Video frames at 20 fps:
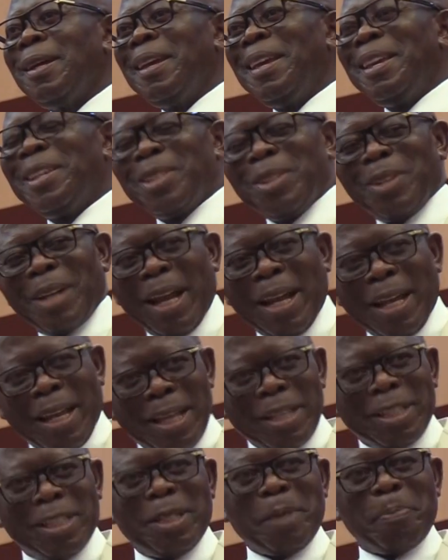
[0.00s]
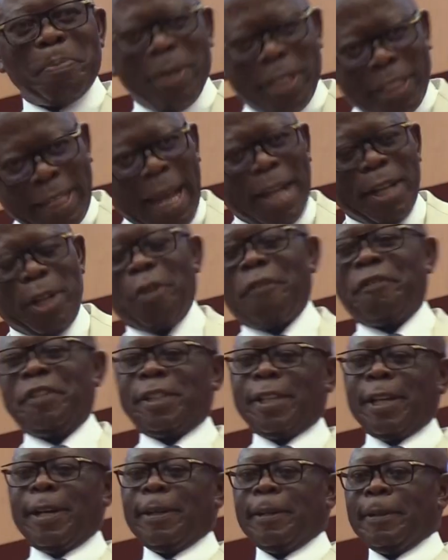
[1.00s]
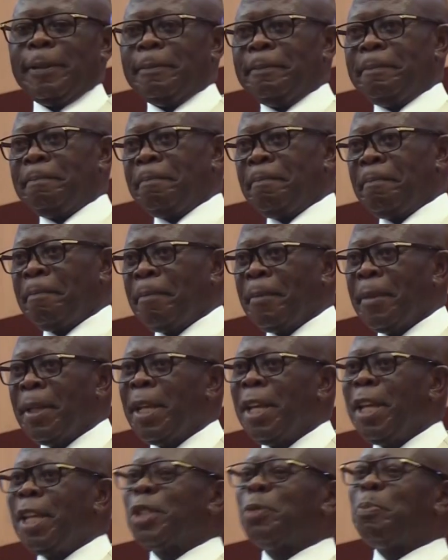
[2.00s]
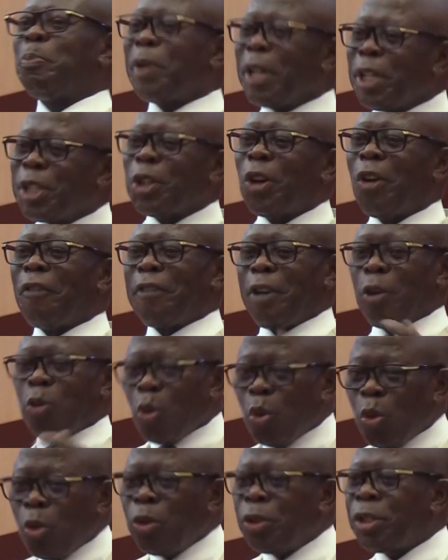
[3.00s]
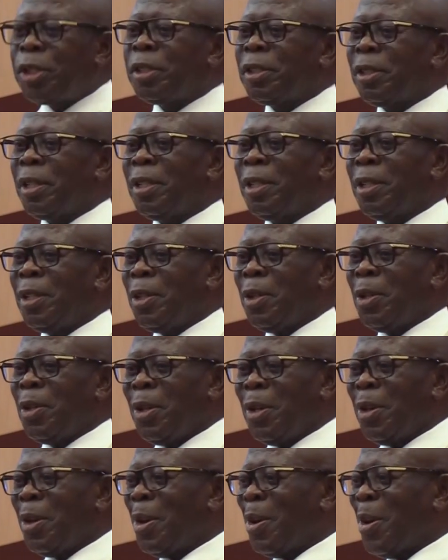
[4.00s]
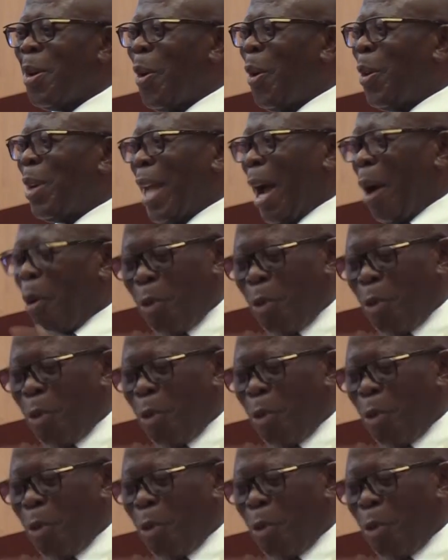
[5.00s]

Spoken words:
is not against the presiding officer. It's breach of the rules under